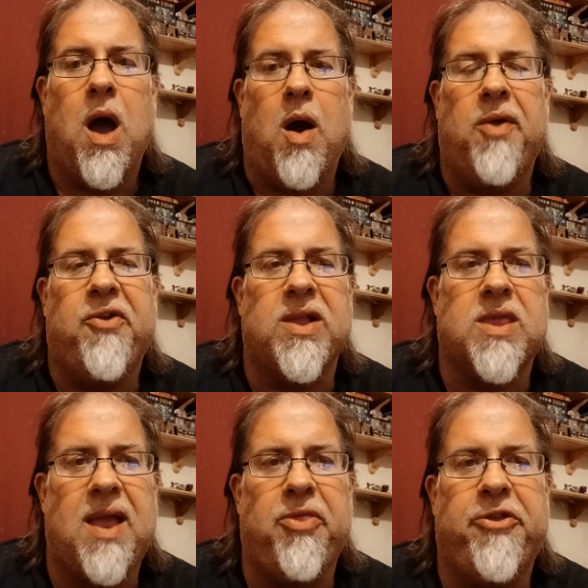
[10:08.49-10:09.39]
I think
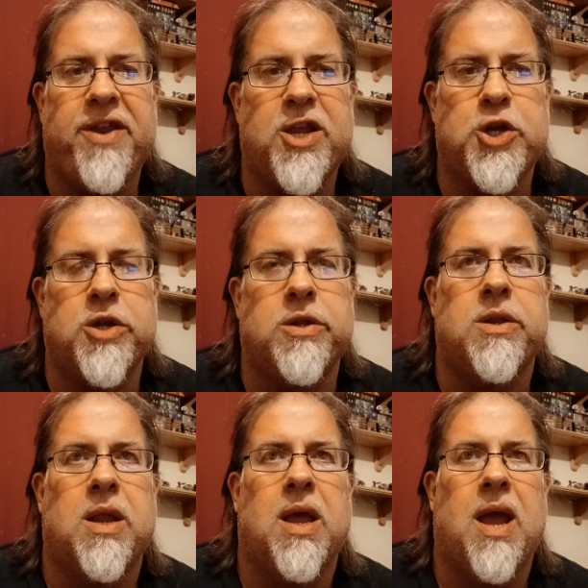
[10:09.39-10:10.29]
10th
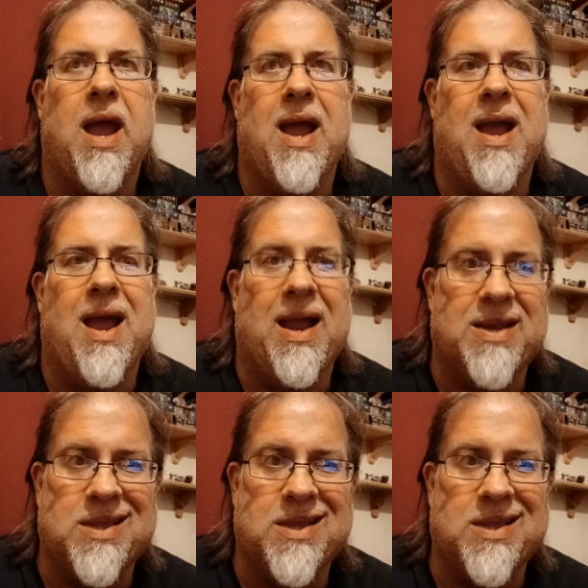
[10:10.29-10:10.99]
edition and